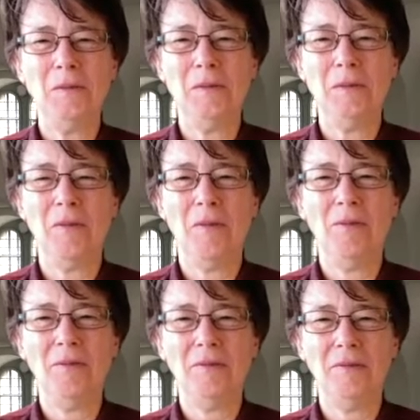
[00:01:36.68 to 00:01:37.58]

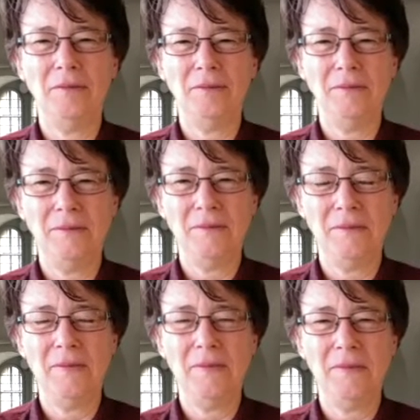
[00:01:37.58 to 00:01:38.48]

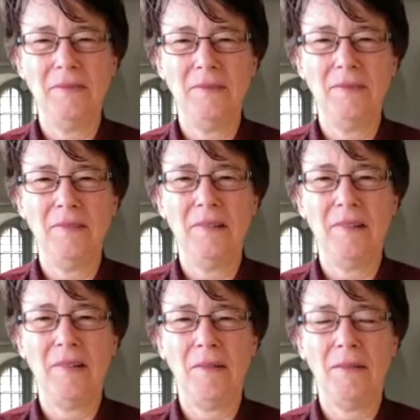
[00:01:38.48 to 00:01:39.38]

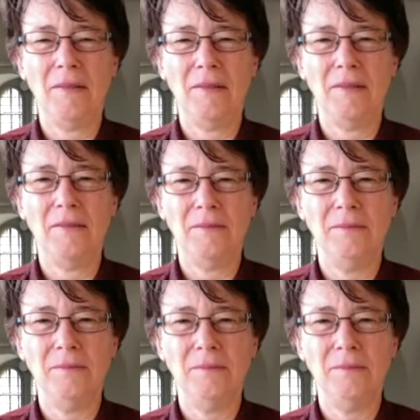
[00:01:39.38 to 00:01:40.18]
No words are spoken by the person on screen.